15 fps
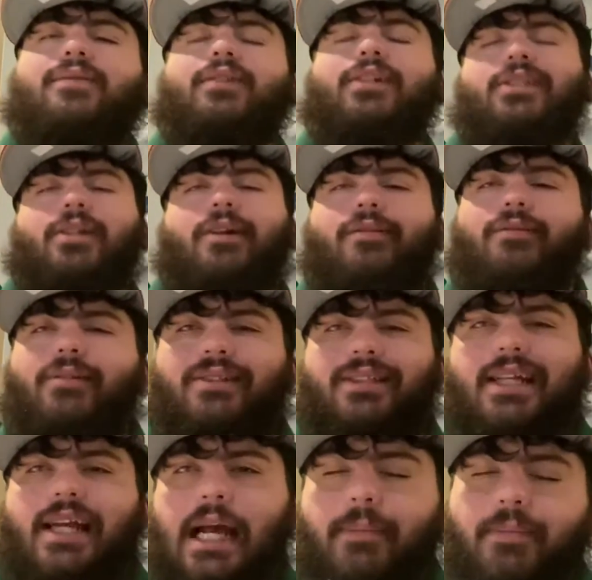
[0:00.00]
First off, I want to
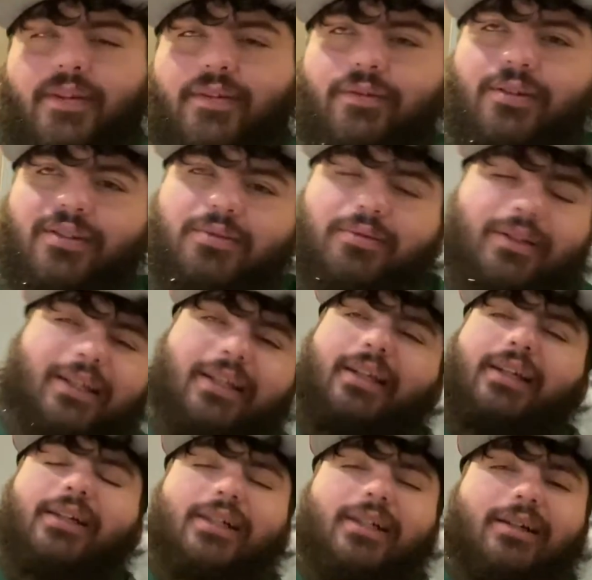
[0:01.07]
say happy 420 to
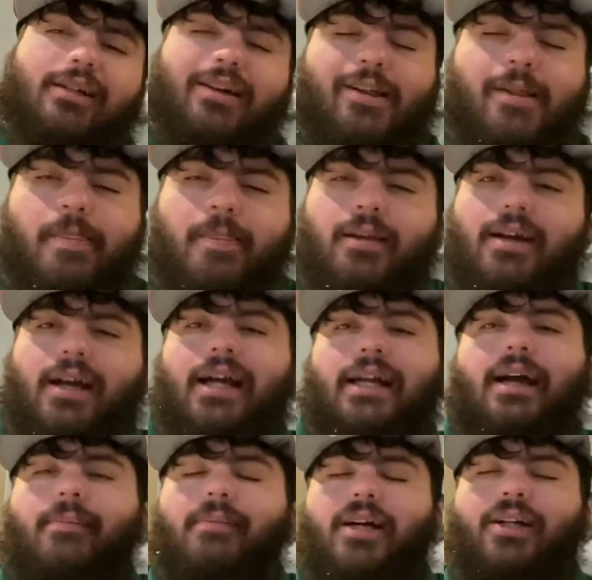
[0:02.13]
y'all. I
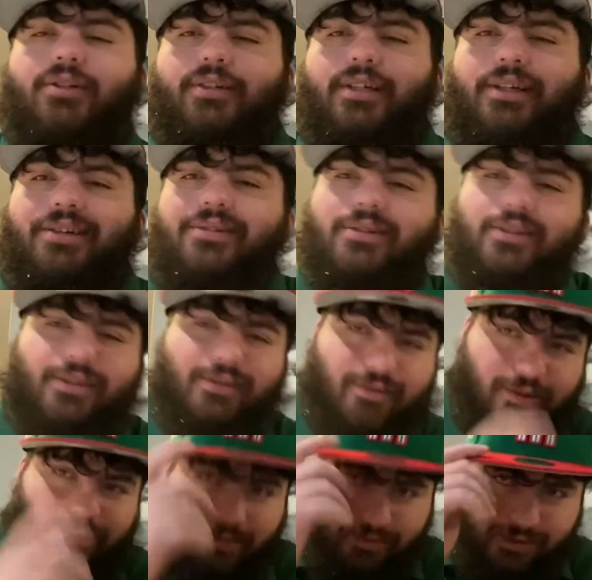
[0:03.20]
got my green on, you
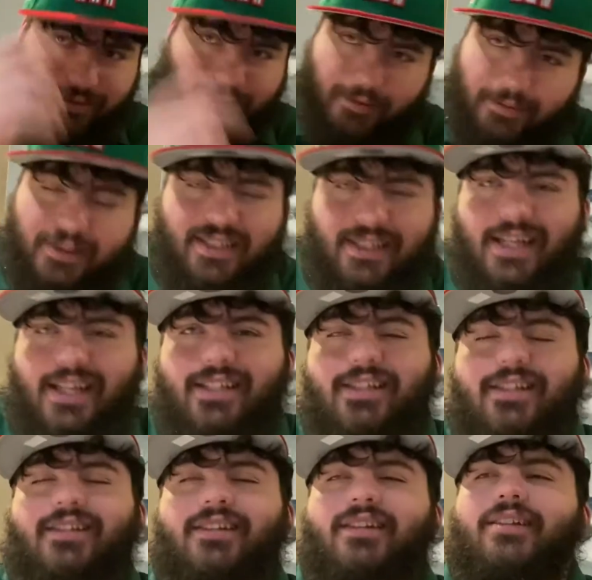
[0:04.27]
know,
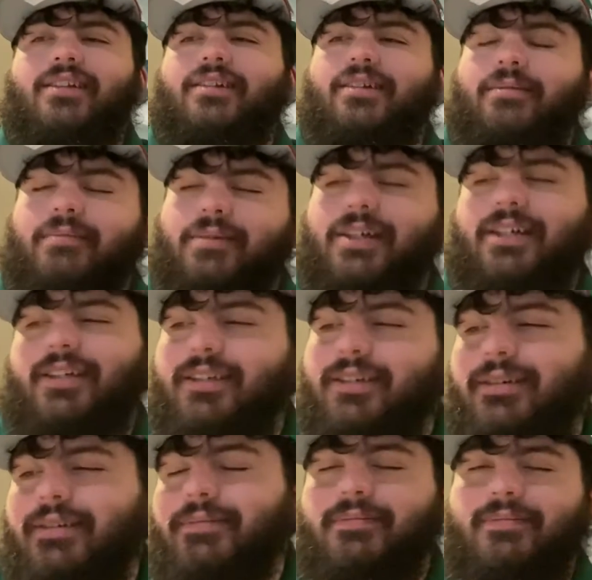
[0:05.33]
representing. But
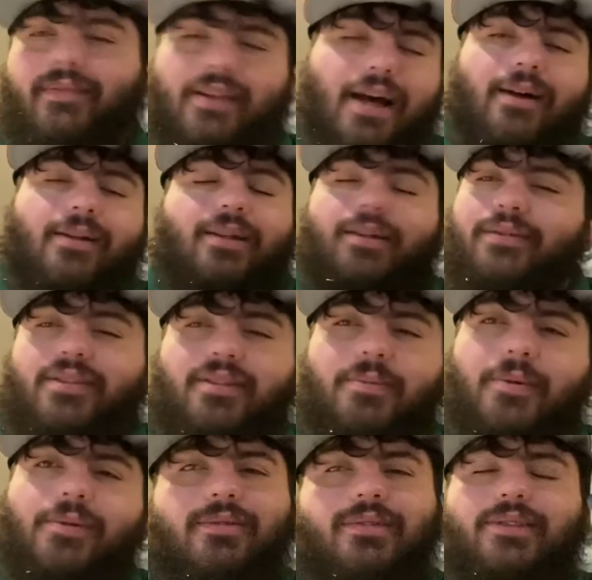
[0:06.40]
um, I don't even
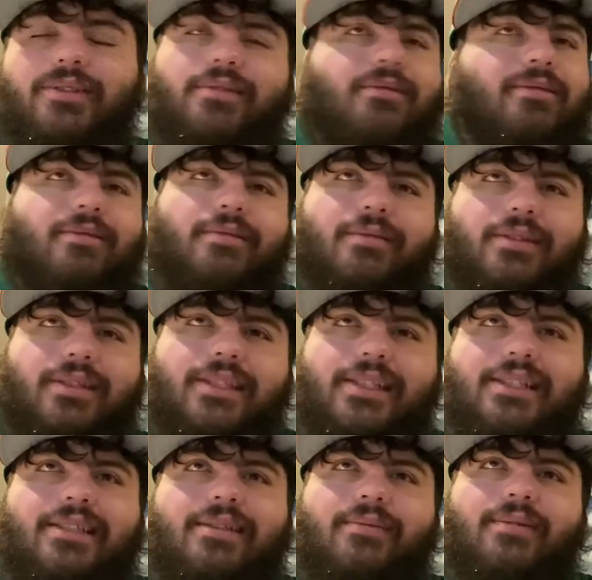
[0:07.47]
smoke, so let's
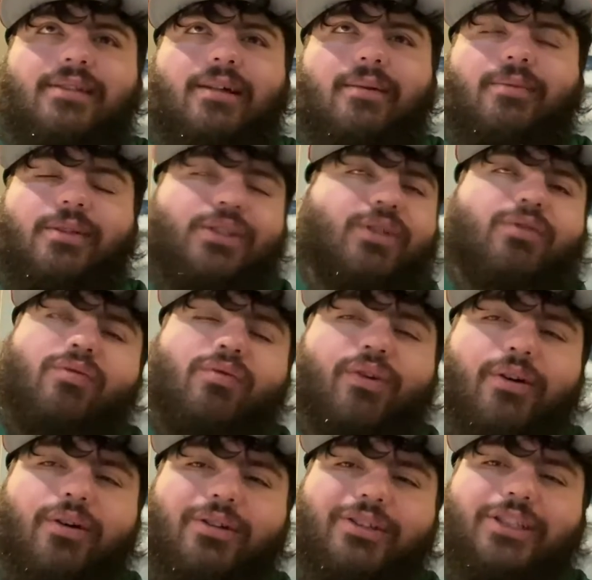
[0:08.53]
just see what's up with this
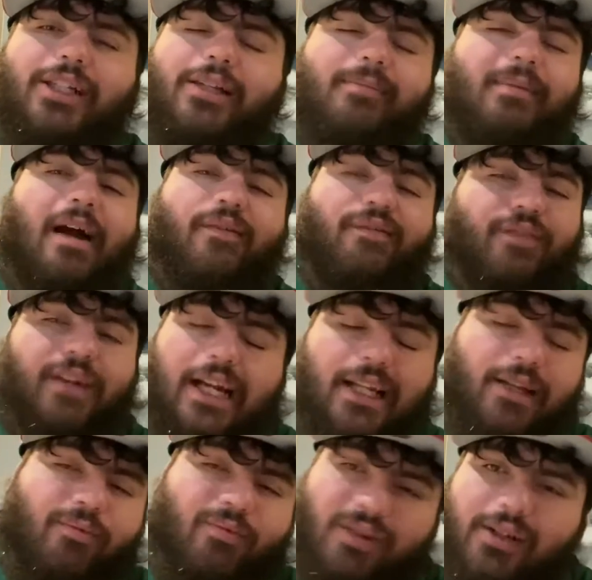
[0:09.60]
Raw shit by
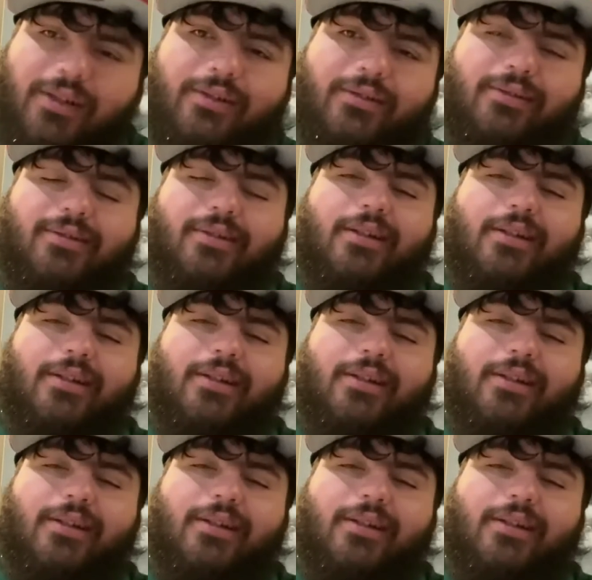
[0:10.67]
Franny Willz.